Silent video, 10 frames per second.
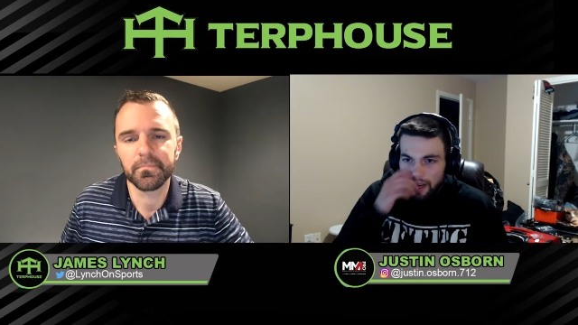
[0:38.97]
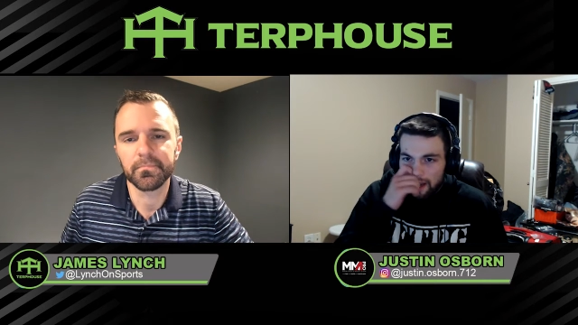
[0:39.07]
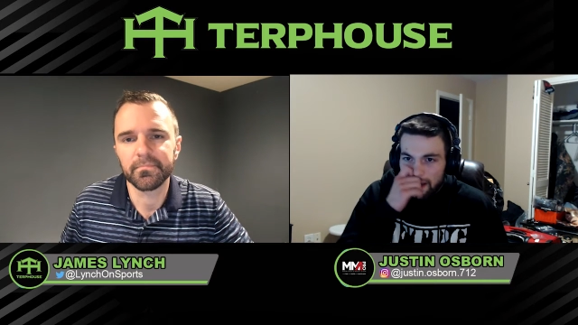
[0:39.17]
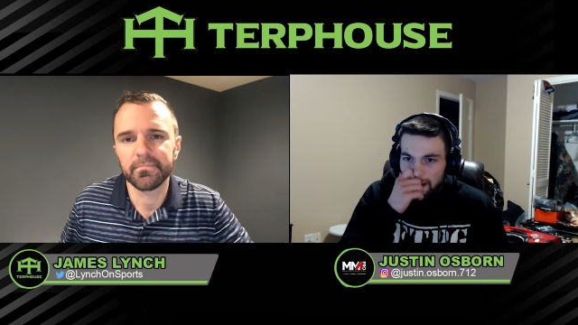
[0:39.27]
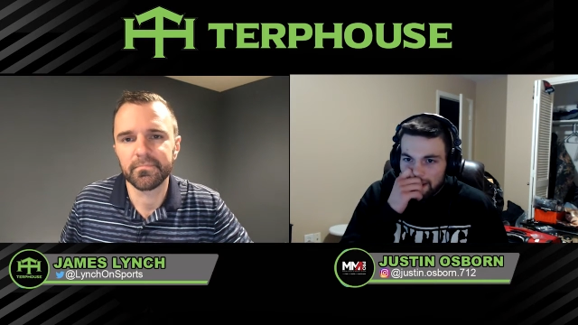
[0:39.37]

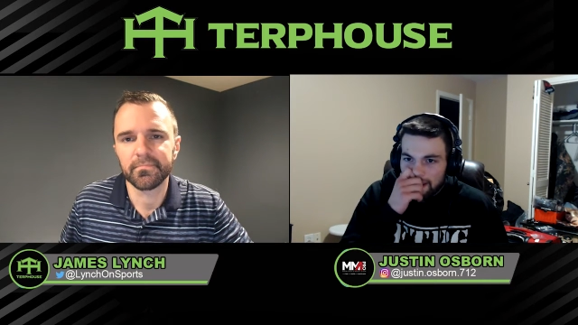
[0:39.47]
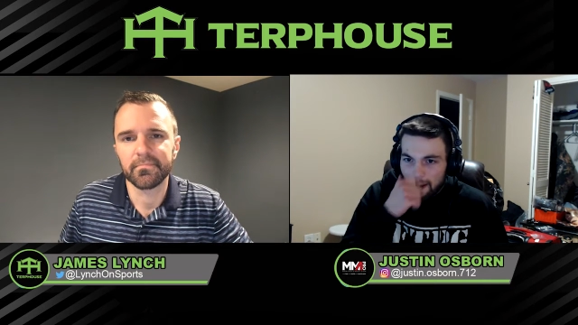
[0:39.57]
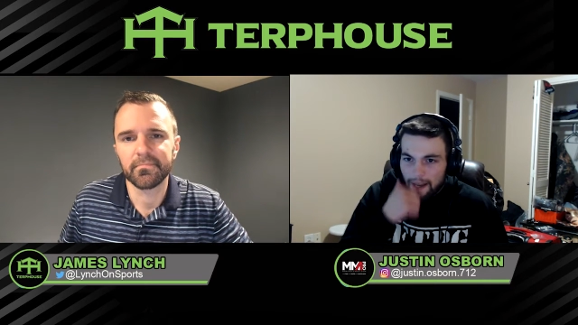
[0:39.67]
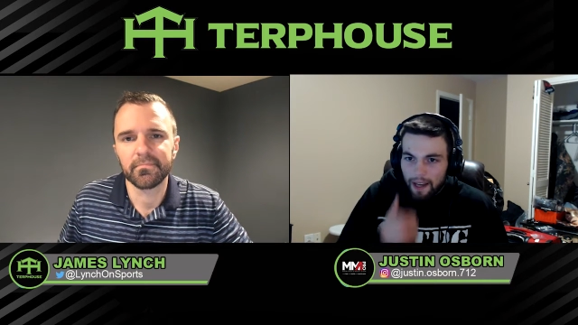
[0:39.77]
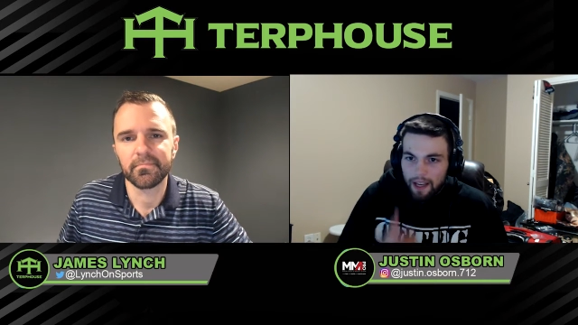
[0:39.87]
Speaker 1: and
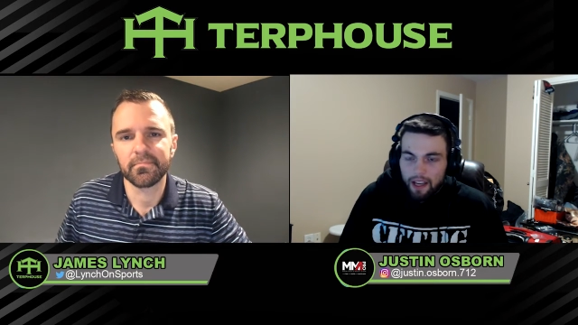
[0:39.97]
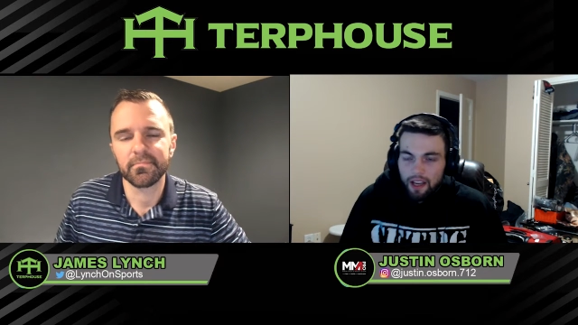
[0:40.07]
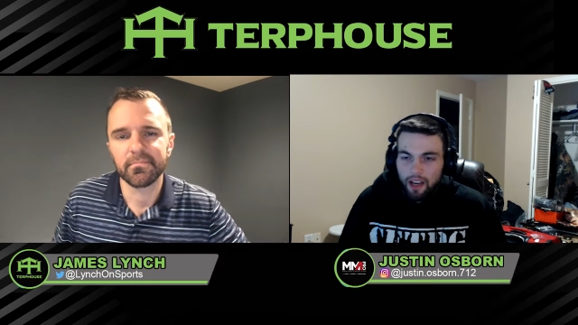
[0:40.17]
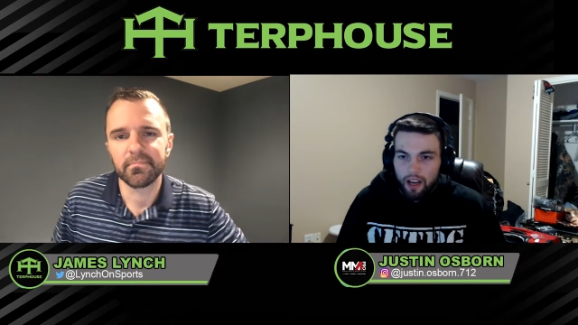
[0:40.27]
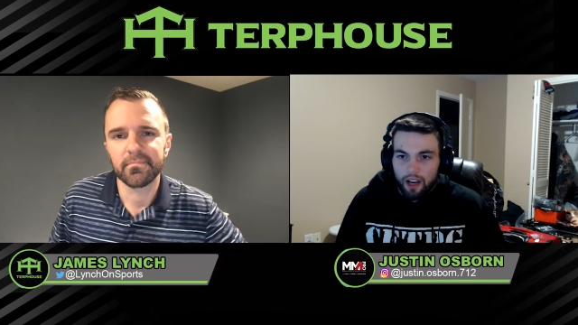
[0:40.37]
uh,
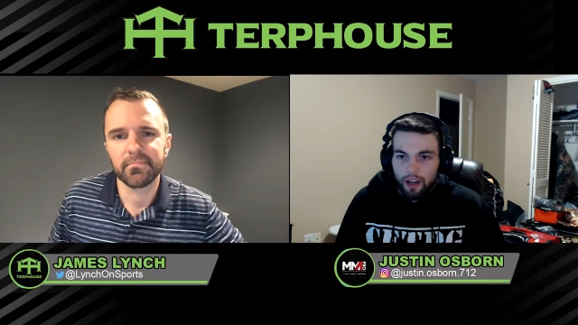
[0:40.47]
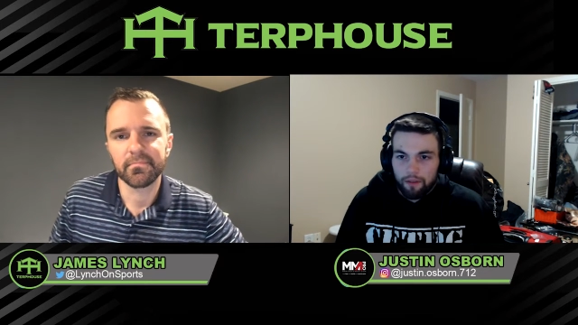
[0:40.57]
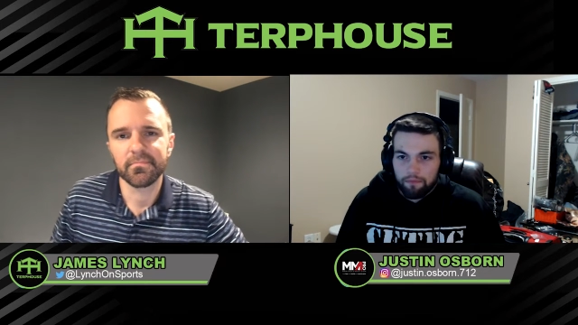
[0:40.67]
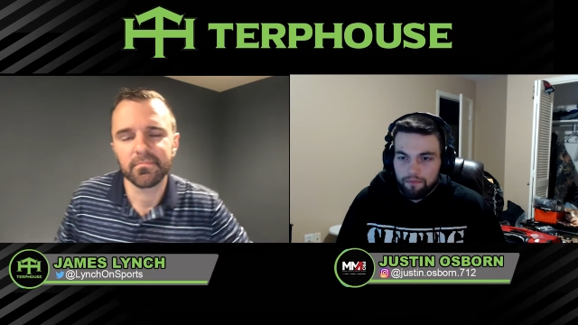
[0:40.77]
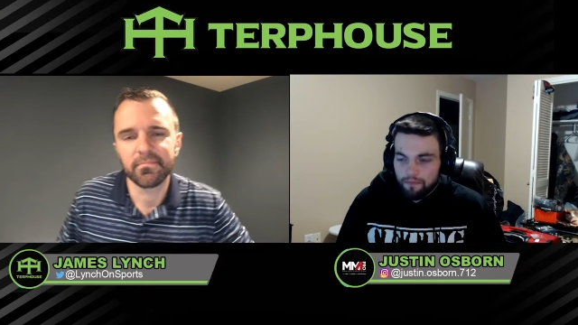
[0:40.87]

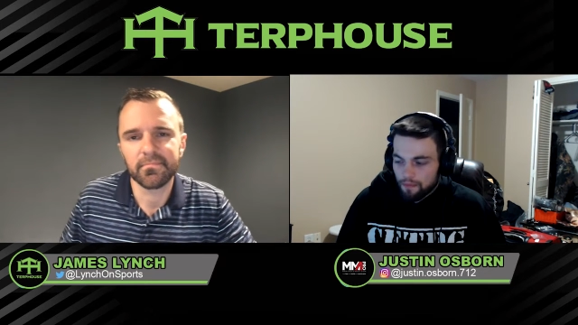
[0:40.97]
uh,